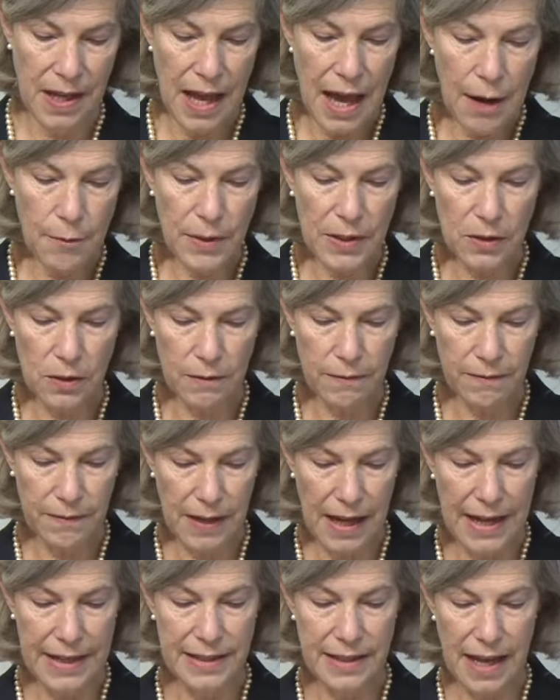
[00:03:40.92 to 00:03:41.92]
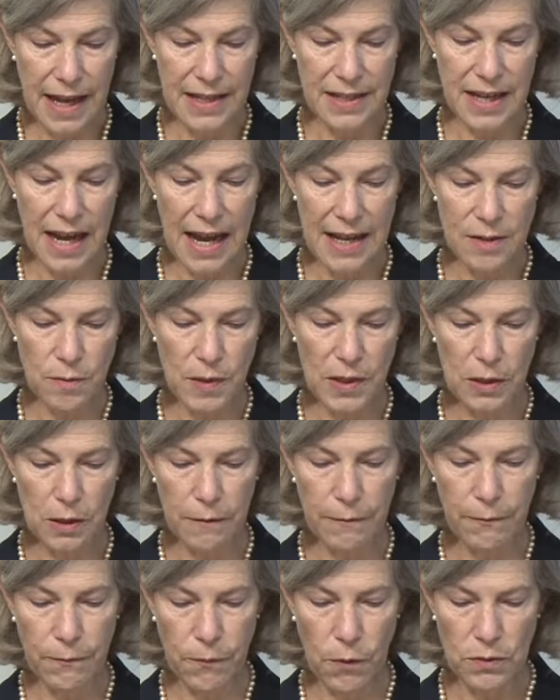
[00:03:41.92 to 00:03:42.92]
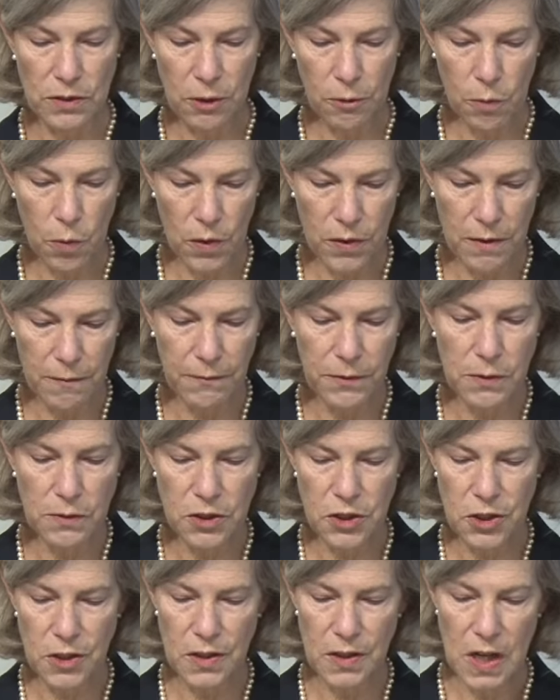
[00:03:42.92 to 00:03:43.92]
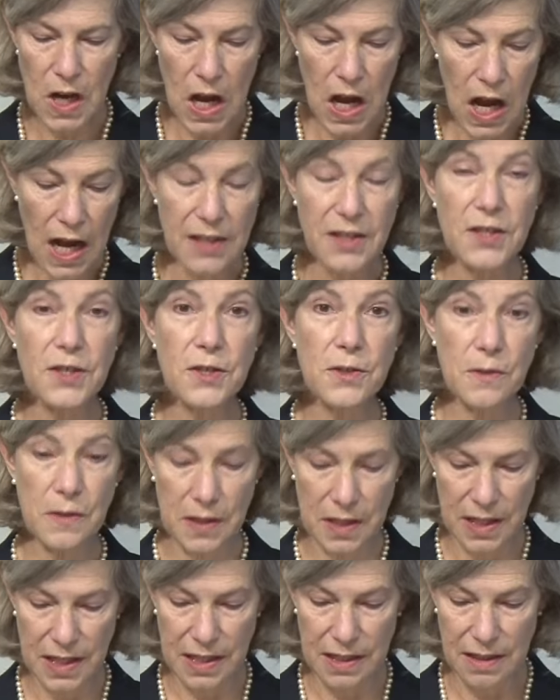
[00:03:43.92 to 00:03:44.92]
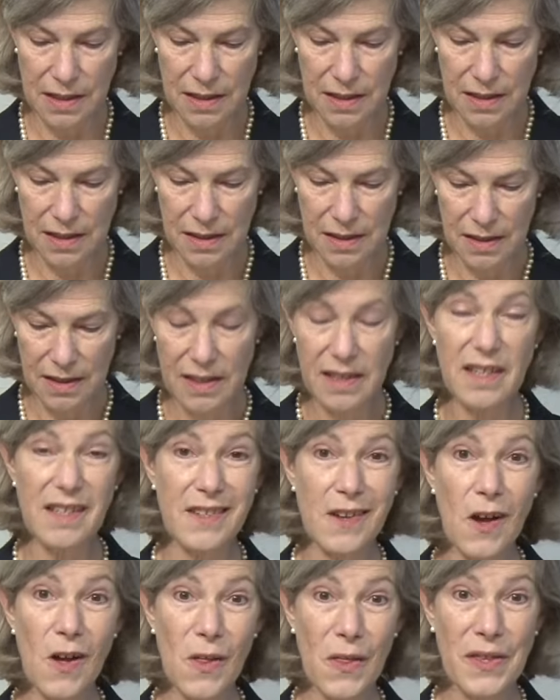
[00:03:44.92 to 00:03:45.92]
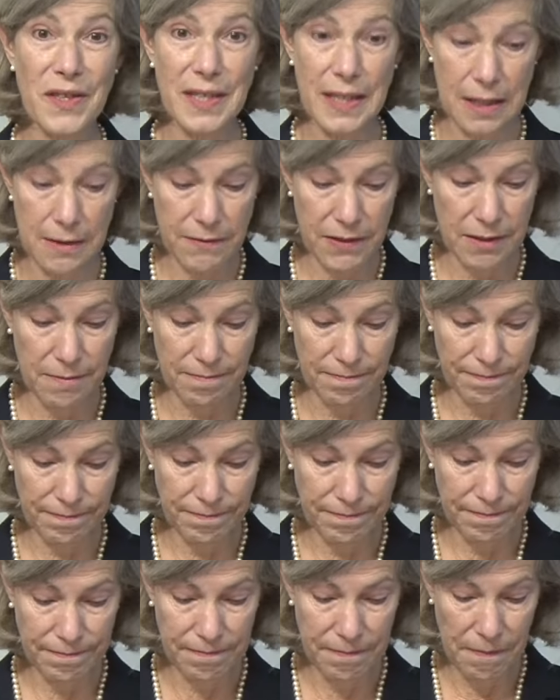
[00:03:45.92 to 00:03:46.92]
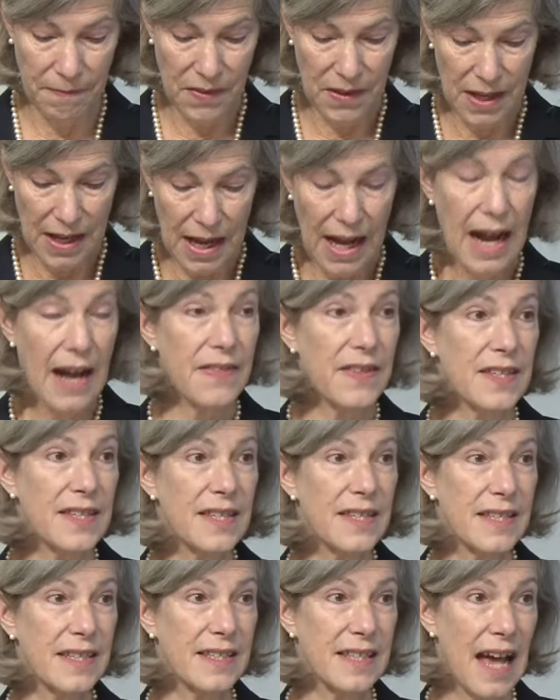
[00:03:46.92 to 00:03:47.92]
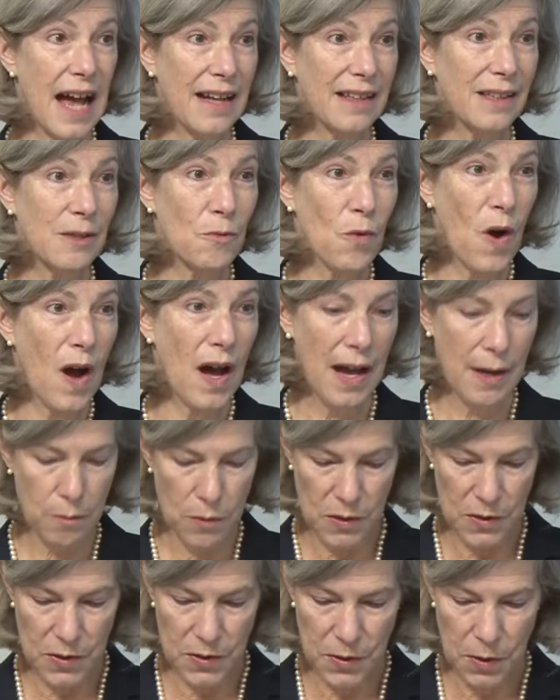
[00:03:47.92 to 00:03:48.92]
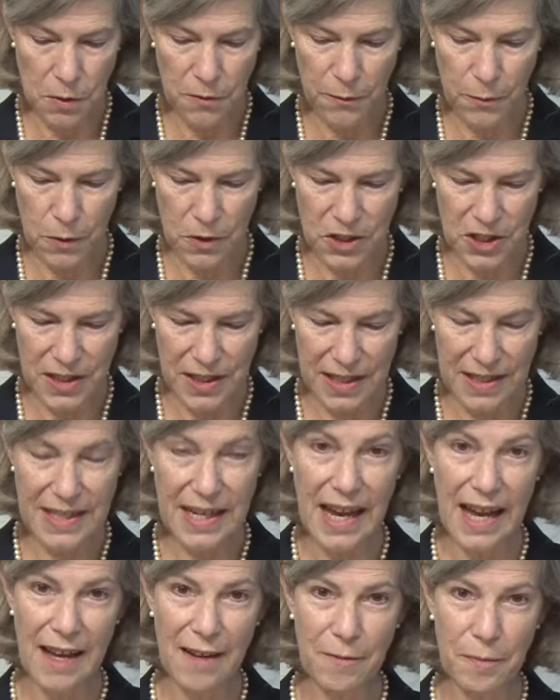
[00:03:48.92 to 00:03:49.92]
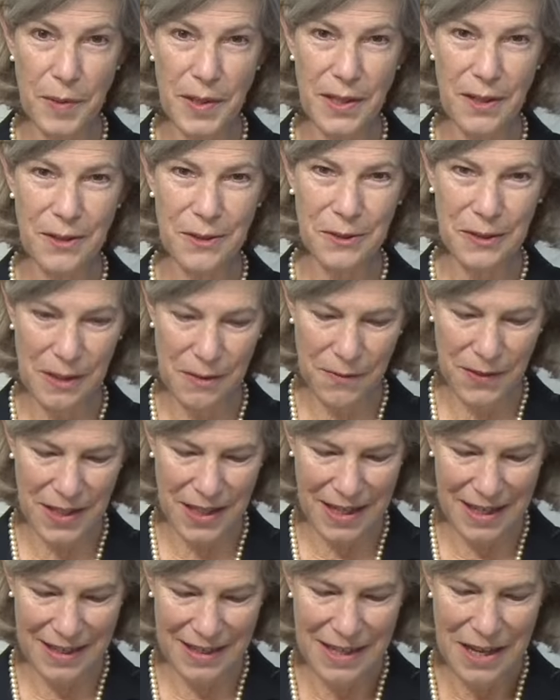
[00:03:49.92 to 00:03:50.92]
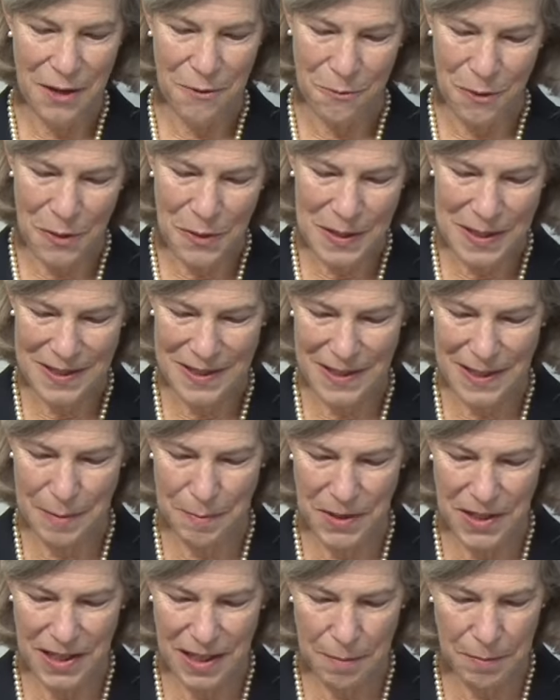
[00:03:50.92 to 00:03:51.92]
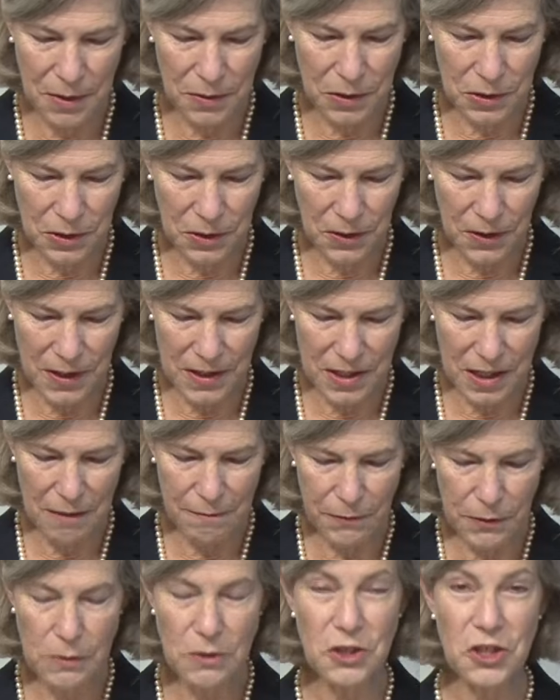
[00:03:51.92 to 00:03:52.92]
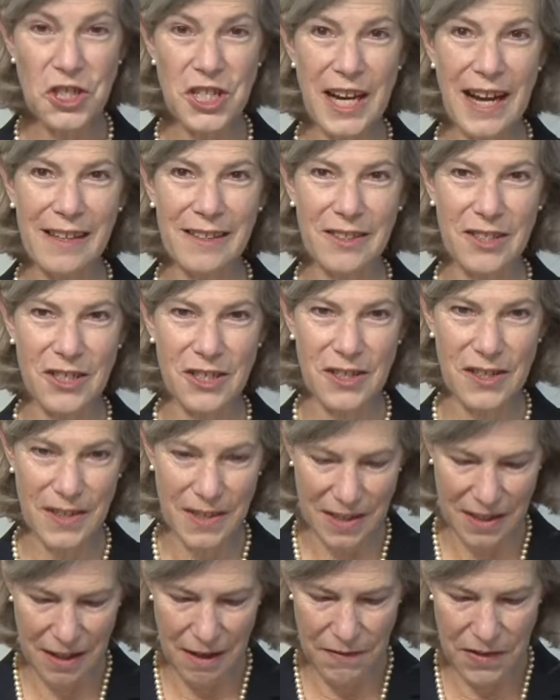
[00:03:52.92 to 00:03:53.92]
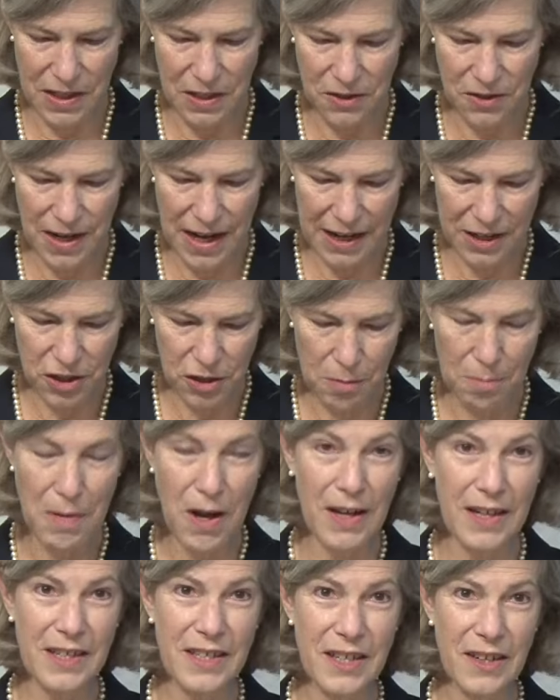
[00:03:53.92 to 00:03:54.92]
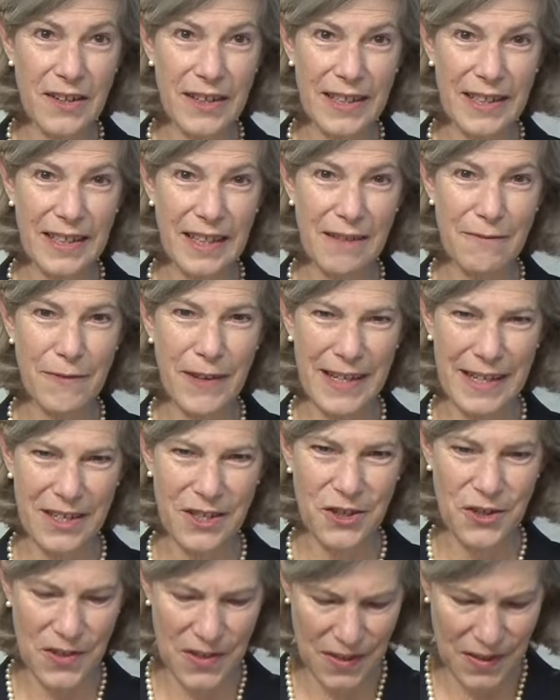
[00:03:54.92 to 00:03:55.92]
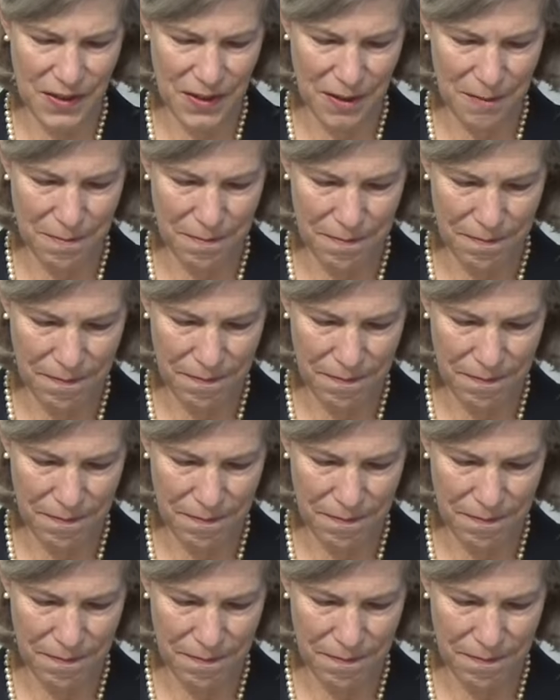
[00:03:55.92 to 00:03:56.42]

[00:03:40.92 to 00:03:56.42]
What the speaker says: And as we look toward the future, uncertainty is all that's given. And this is exactly why we're so fortunate to have Pierre-Olivier with us to speak about the current and future challenges of the international monetary and financial system.